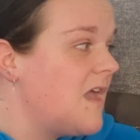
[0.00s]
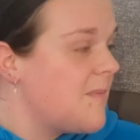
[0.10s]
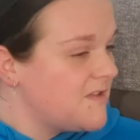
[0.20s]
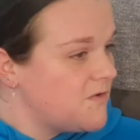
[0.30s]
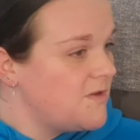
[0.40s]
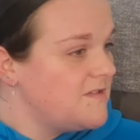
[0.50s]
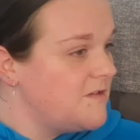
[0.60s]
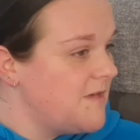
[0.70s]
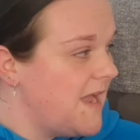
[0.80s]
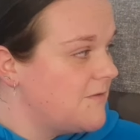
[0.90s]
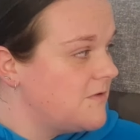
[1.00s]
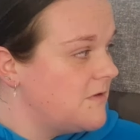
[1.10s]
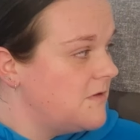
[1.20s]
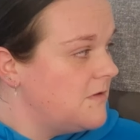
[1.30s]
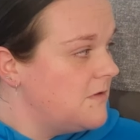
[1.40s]
Am I talking too loud?
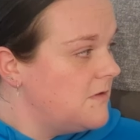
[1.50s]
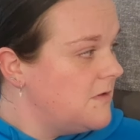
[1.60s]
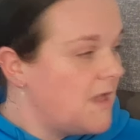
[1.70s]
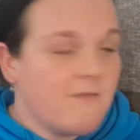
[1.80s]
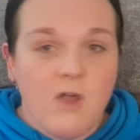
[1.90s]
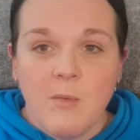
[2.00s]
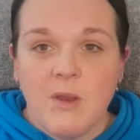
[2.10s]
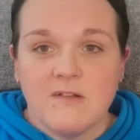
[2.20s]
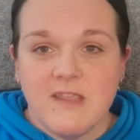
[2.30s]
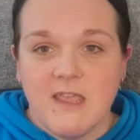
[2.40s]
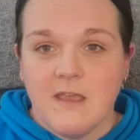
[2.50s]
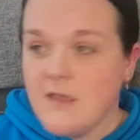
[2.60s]
I've got a blocked ear.